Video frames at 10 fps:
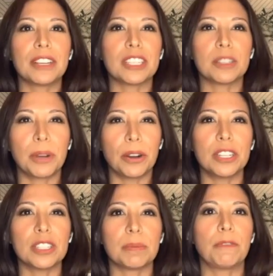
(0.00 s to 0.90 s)

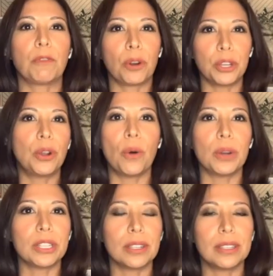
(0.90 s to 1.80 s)
experience before you
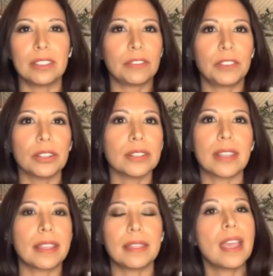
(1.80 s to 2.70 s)
go into these
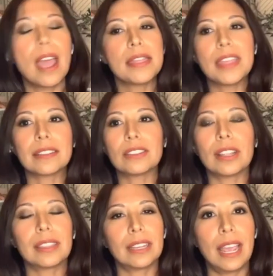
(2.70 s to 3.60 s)
fields. And that's
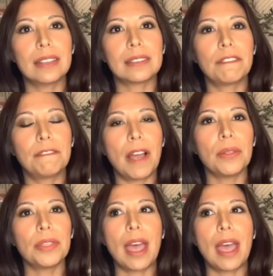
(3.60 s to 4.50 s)
not the case. I
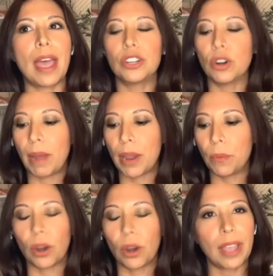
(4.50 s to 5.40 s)
found that, my
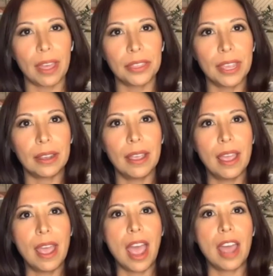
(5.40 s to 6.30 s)
work ethic
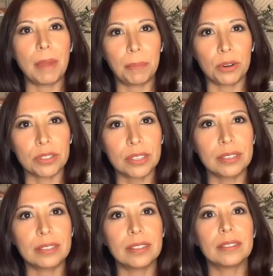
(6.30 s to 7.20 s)
and my
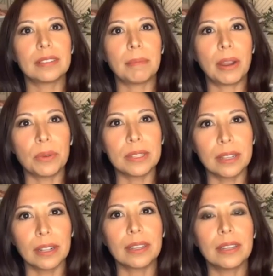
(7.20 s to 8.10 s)
persistence and my
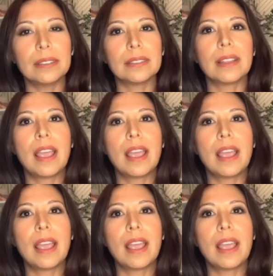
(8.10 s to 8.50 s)
resilience